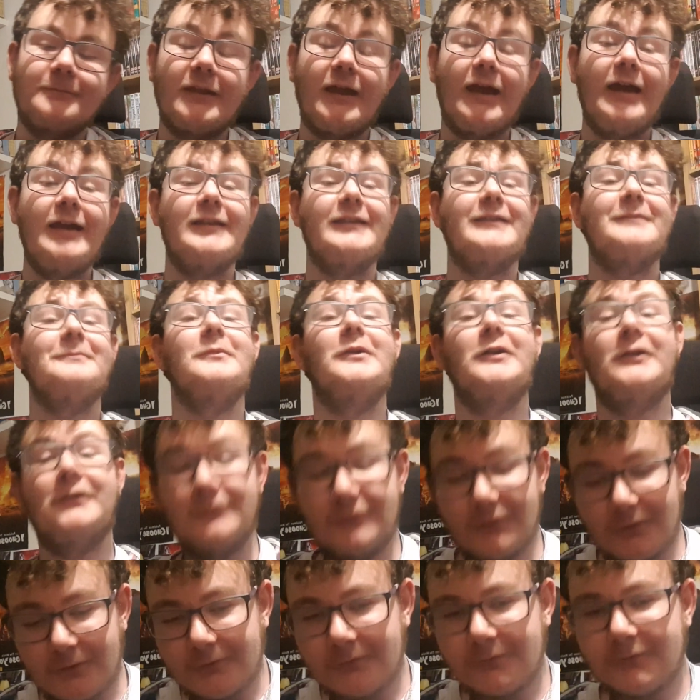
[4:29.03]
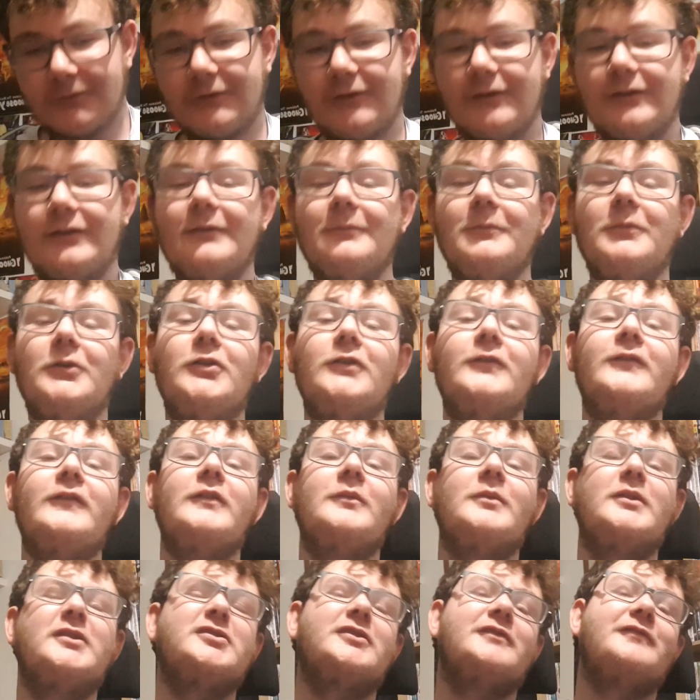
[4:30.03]
it's McDonald's in the movie,
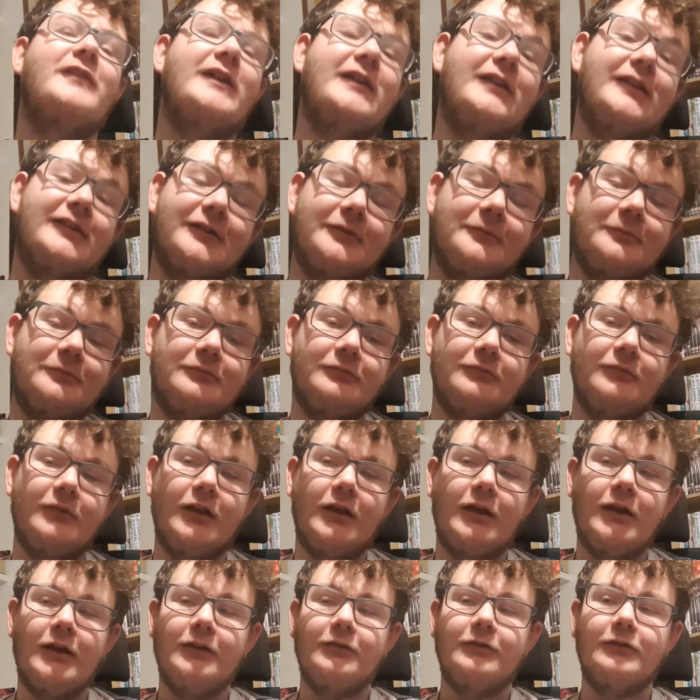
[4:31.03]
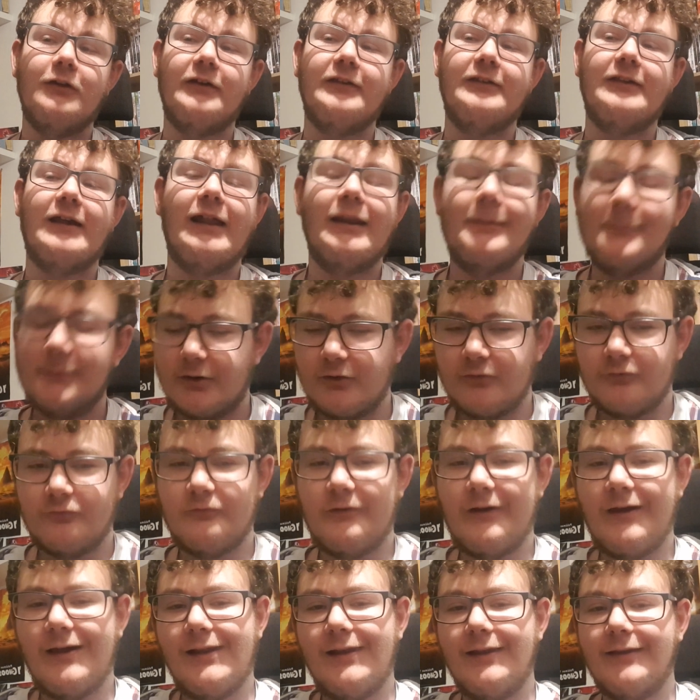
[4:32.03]
which I think is a nice element of
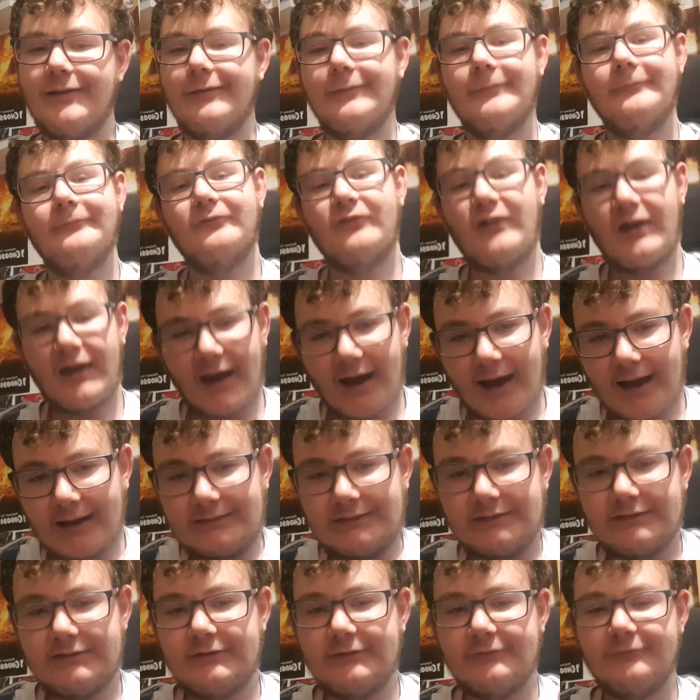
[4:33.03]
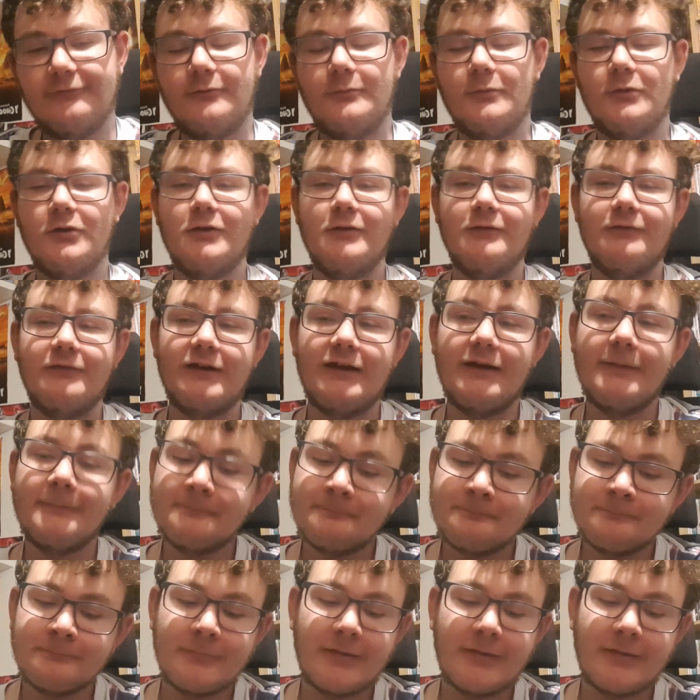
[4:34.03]
realism they added to the movie.